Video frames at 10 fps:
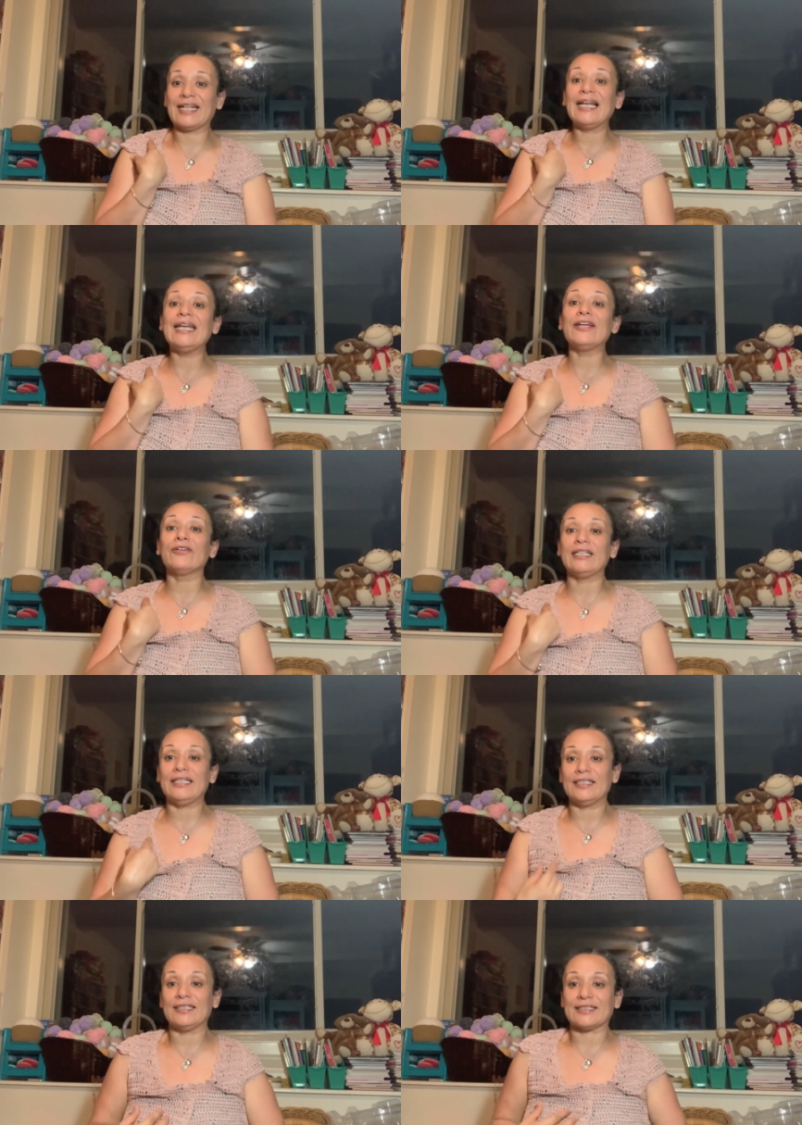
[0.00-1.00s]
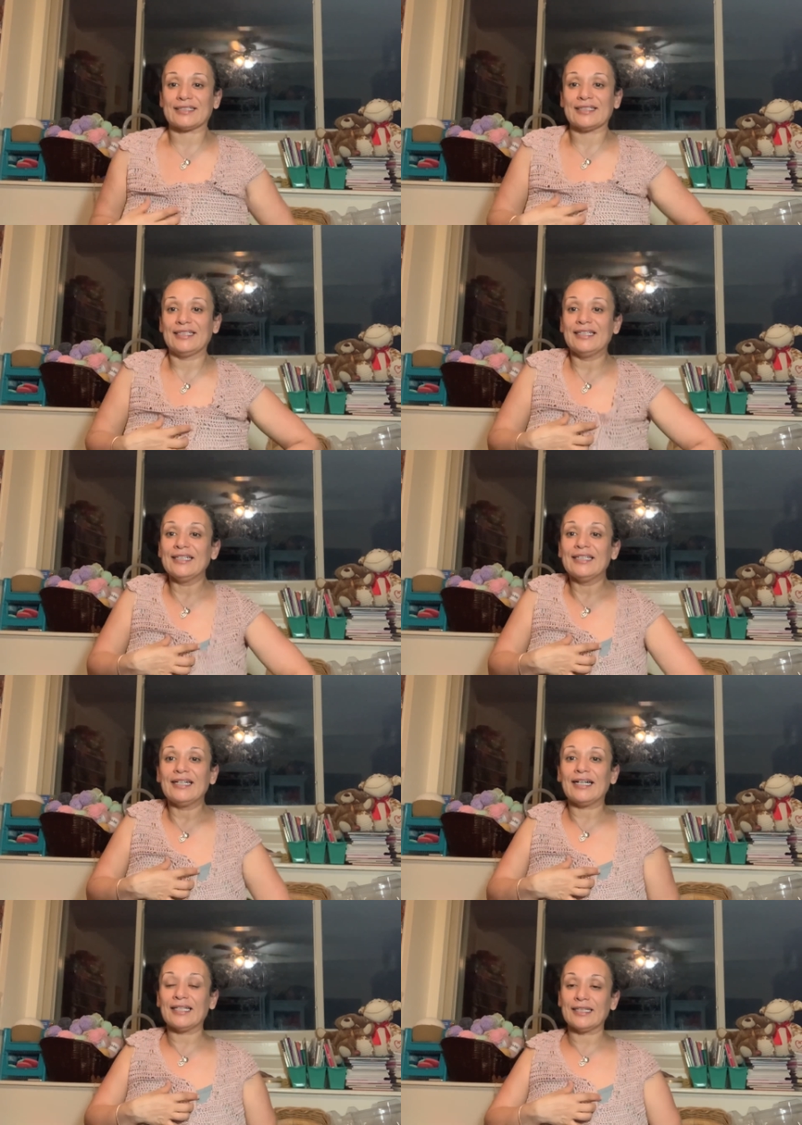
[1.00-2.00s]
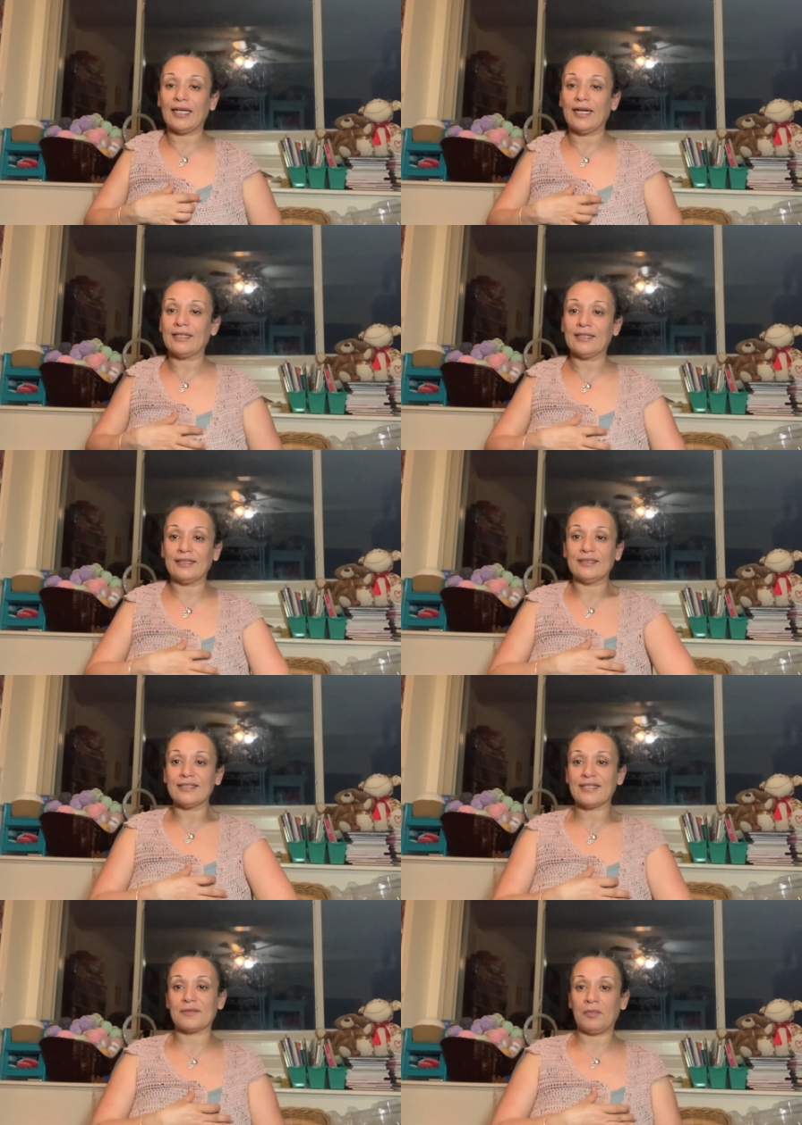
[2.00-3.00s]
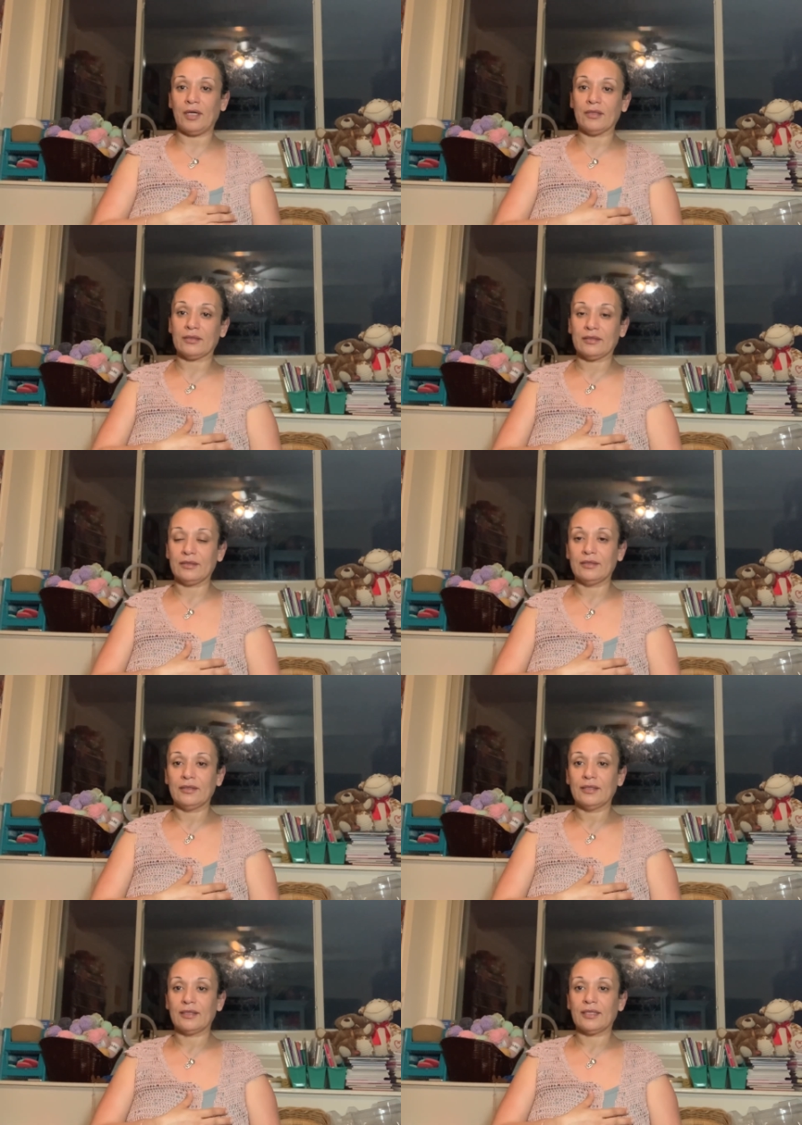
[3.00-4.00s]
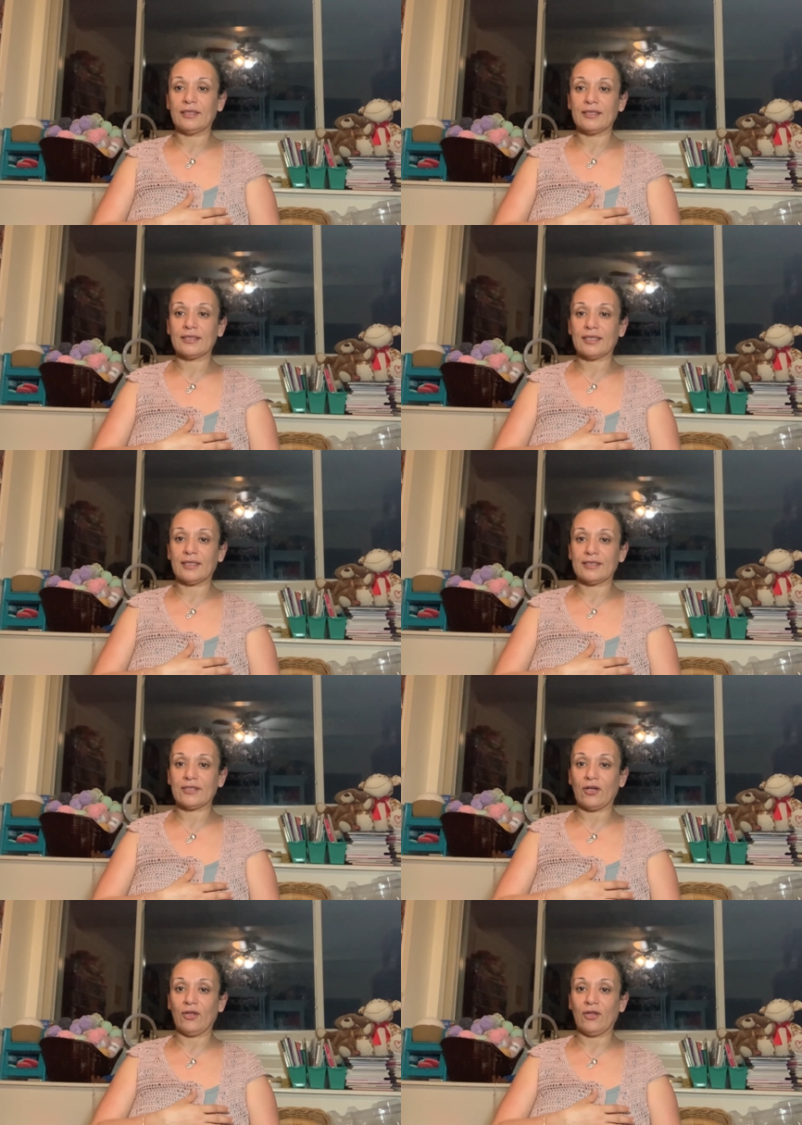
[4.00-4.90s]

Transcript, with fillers: clearly looks a lot uh, uh smaller than this side. It's all